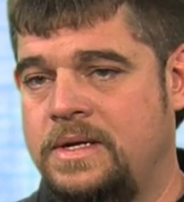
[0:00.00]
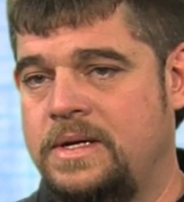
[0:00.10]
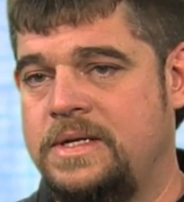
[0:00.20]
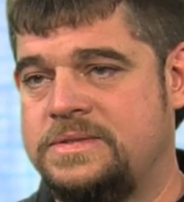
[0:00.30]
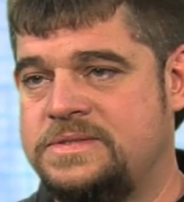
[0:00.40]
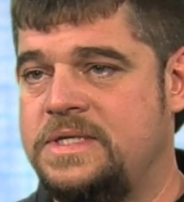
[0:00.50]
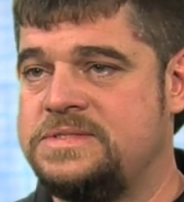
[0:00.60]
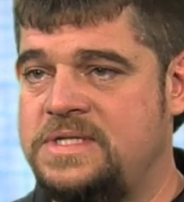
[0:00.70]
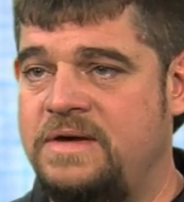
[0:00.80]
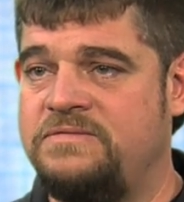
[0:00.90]

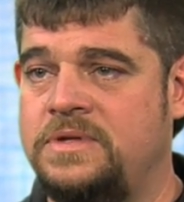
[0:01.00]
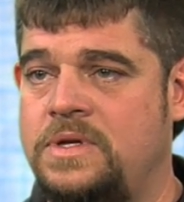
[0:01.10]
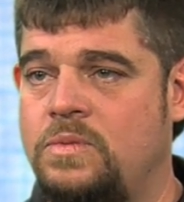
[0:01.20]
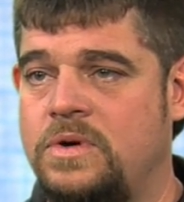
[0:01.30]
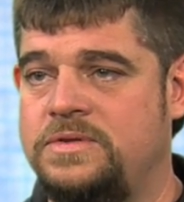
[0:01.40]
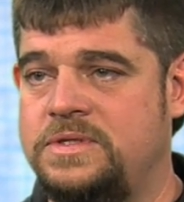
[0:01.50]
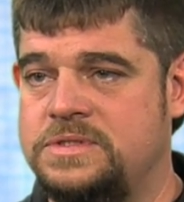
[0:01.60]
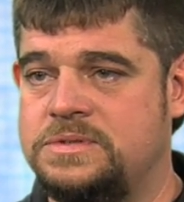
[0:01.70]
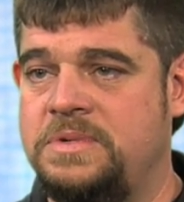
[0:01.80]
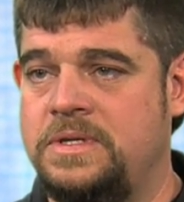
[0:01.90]
it's definitely worth it to
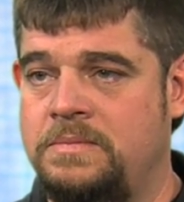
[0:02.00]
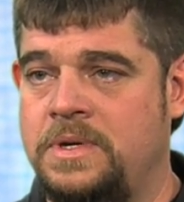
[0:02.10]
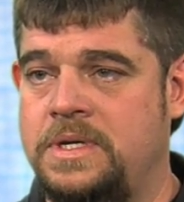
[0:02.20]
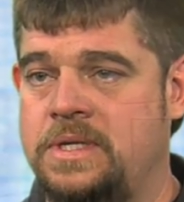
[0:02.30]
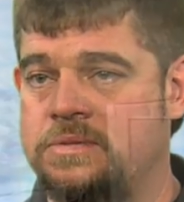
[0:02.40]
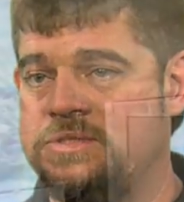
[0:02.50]
spend the money on